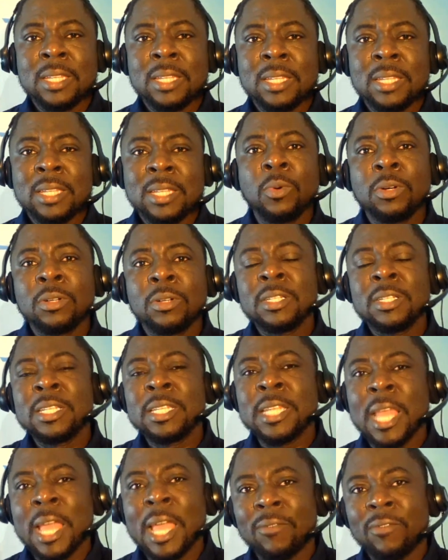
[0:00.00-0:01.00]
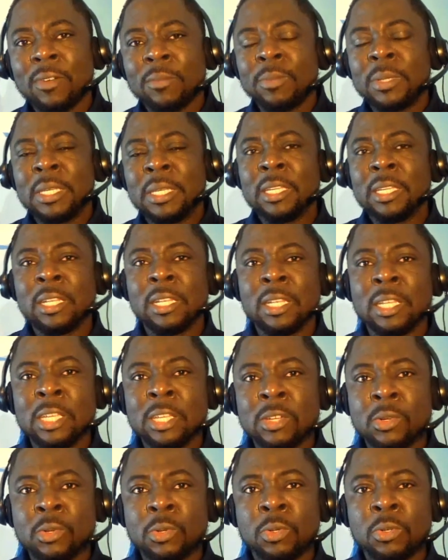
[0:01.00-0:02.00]
that will never be
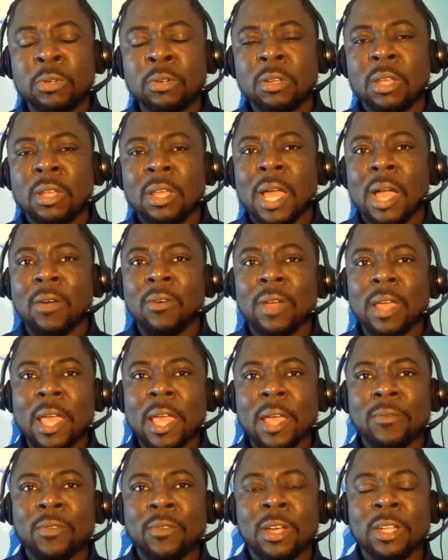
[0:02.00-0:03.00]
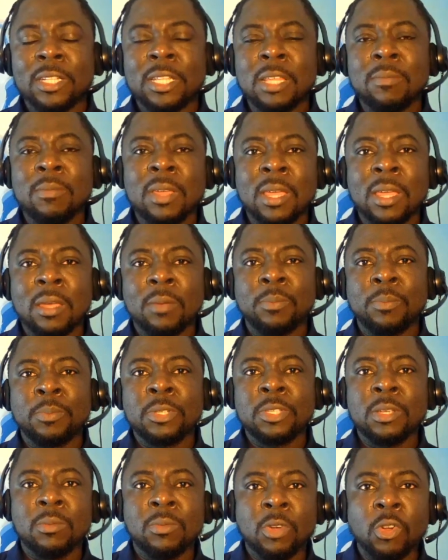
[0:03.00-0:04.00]
illegal. However, they may
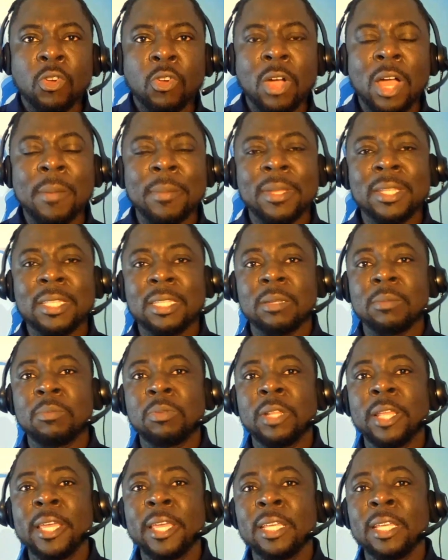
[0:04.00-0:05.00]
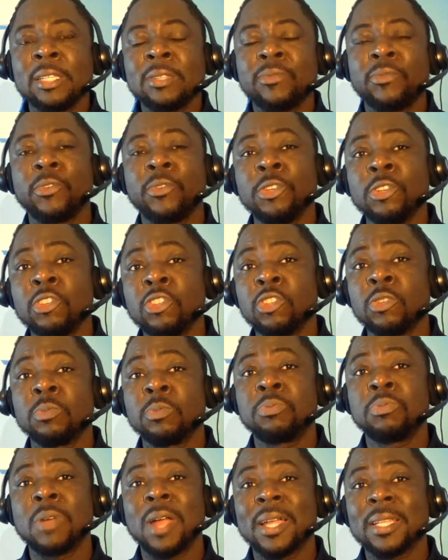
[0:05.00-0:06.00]
put some requirements in place for you to
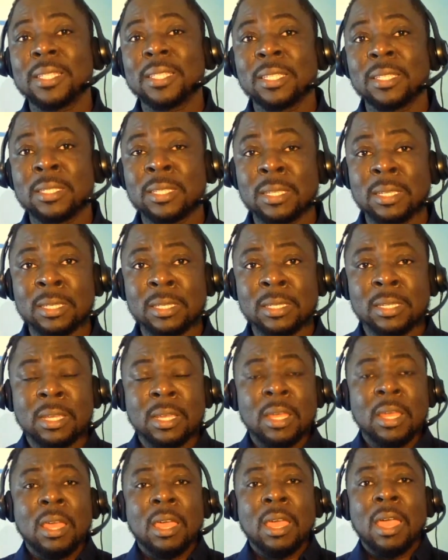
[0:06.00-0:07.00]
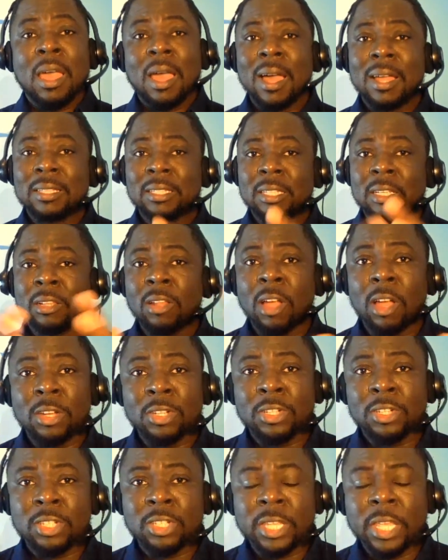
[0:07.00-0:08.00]
practice this at a
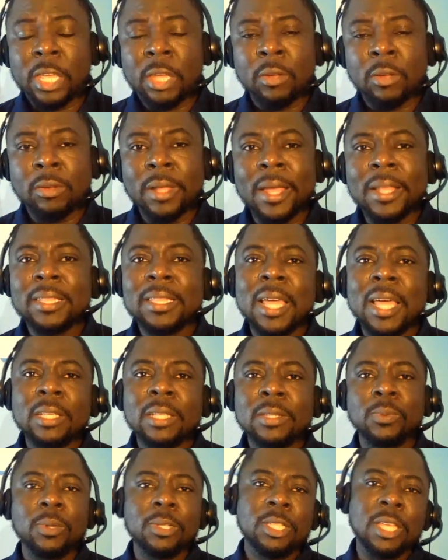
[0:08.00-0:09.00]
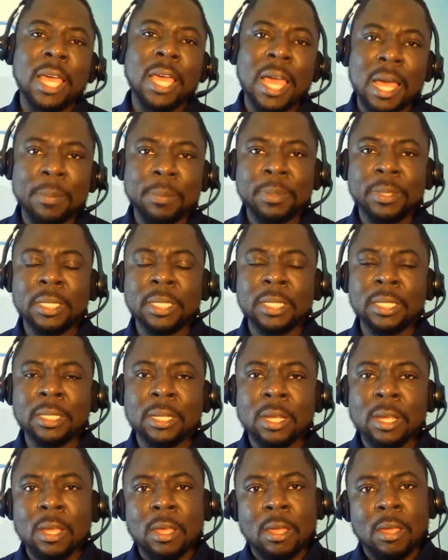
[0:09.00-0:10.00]
larger scale, and that's what's happening.
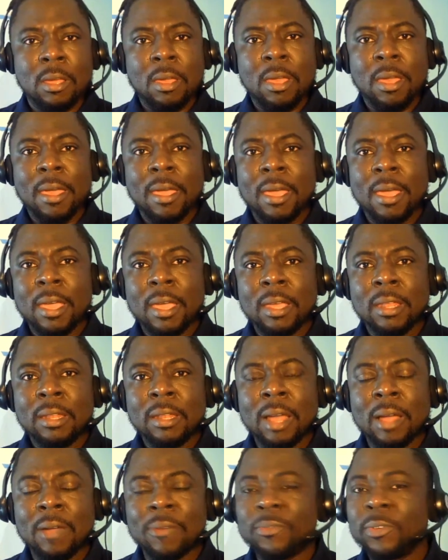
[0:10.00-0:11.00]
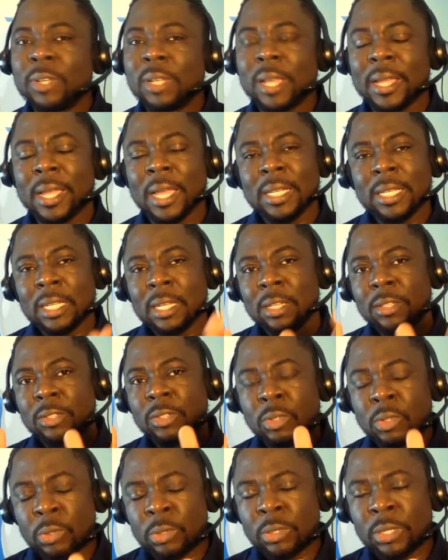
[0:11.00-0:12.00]
And I feel like I needed
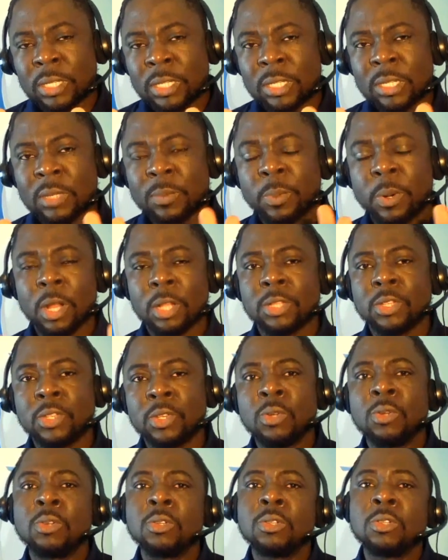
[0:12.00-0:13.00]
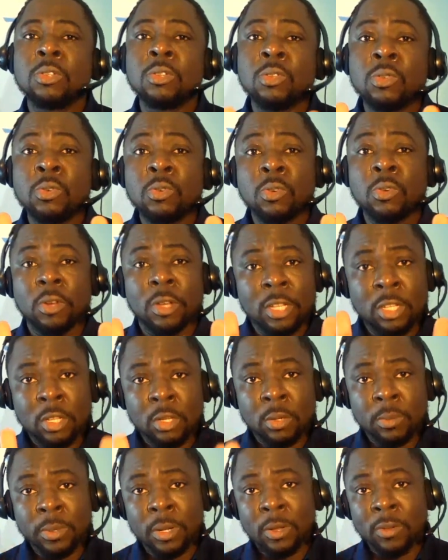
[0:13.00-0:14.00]
to do this part two to do a
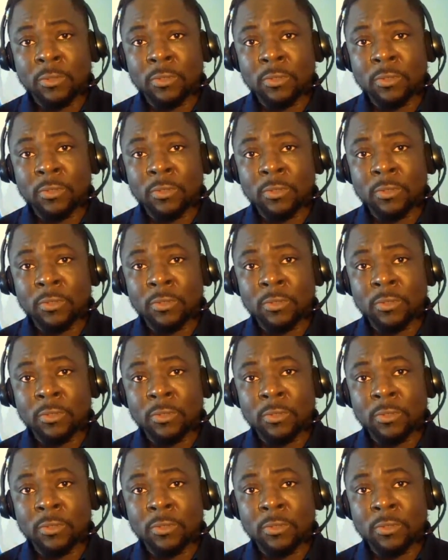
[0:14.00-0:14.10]
little bit